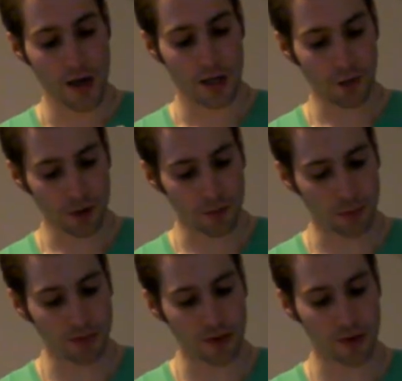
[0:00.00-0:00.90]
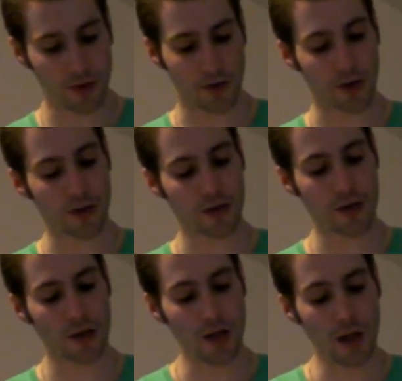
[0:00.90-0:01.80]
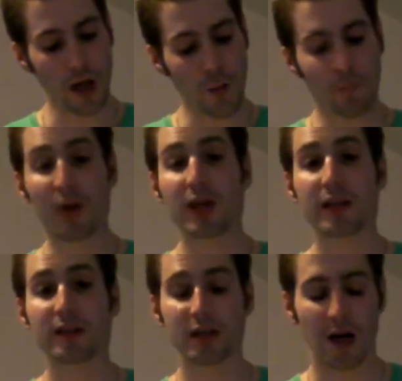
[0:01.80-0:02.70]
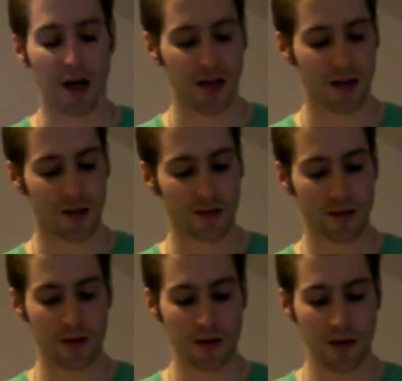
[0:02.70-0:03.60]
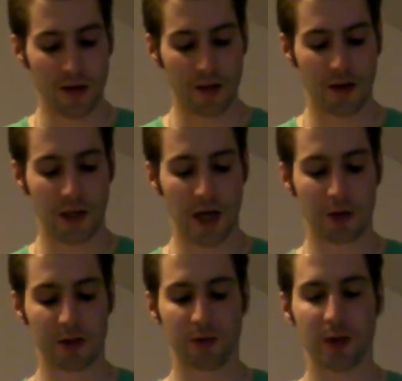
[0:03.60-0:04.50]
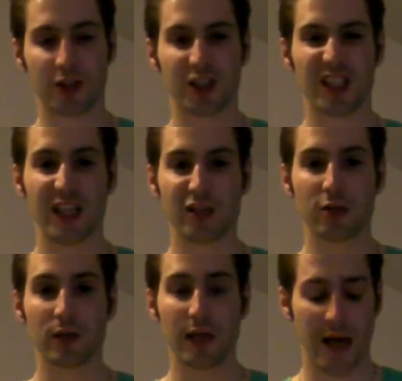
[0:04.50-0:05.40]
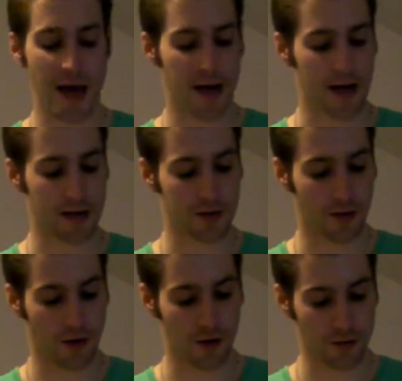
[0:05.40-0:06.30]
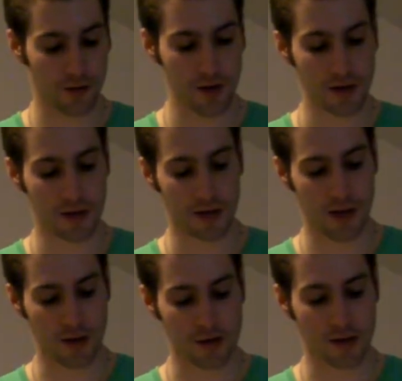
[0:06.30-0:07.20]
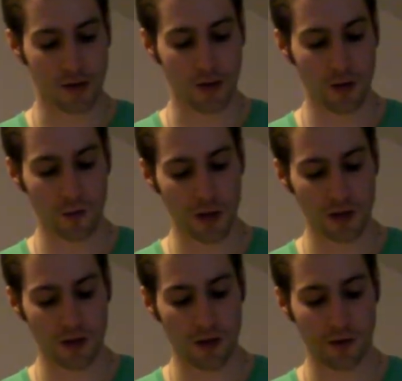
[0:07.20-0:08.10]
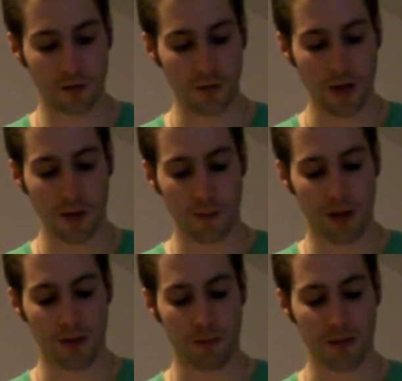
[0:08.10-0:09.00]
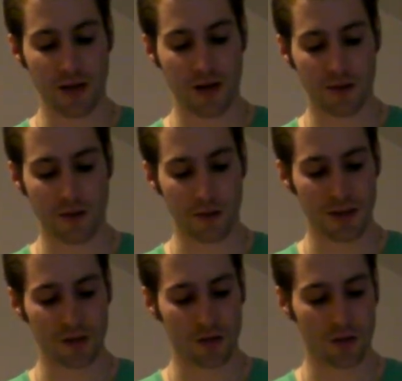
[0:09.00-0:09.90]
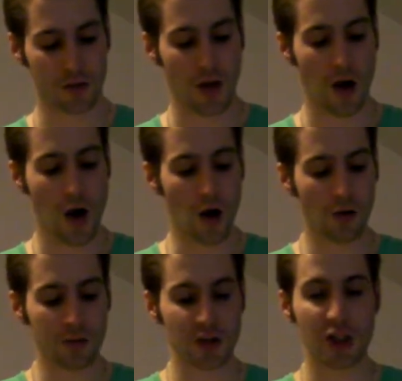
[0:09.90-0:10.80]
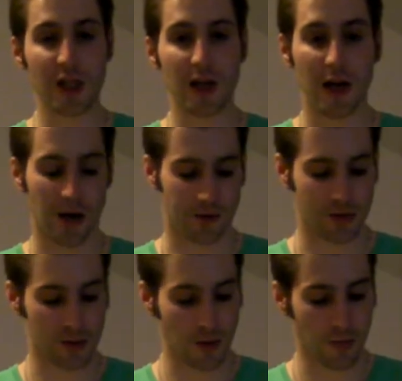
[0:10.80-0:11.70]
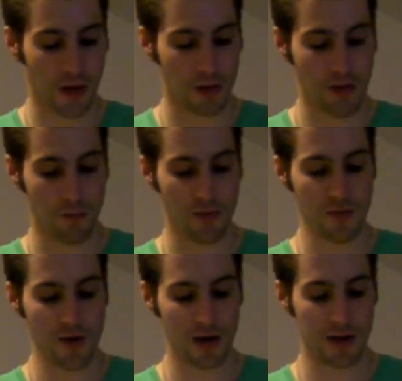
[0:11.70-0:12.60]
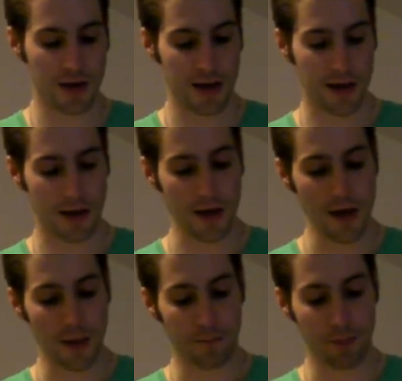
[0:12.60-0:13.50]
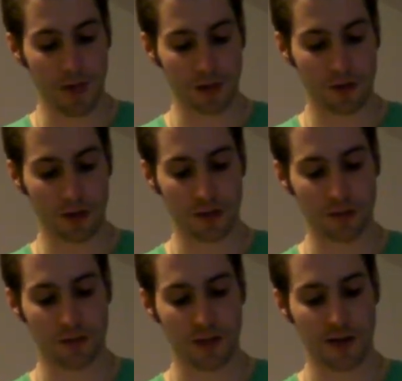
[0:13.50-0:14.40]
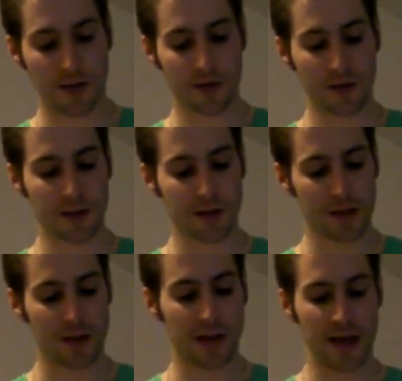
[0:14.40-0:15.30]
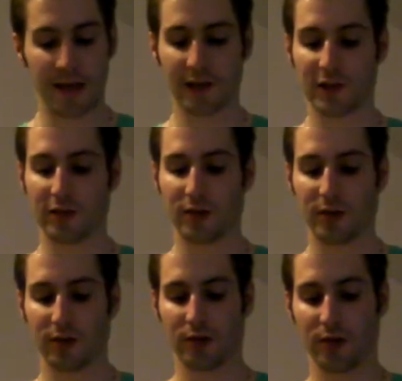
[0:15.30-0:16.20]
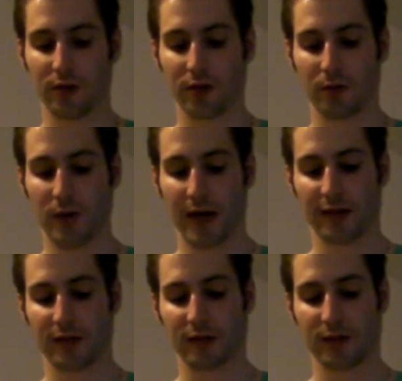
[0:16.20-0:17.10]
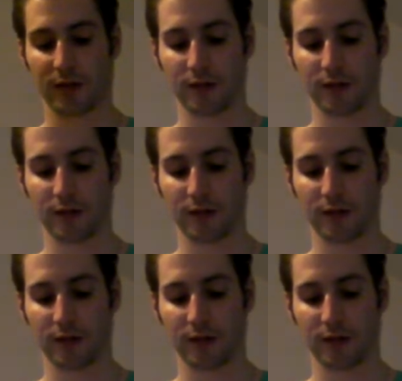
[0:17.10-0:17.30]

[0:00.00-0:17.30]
Here was a poor girl, putting aside the terrors which she naturally had of death, to go watch alone by the bier of the mistress whom she loved, so that the poor clay might not be lonely till late to eternal rest.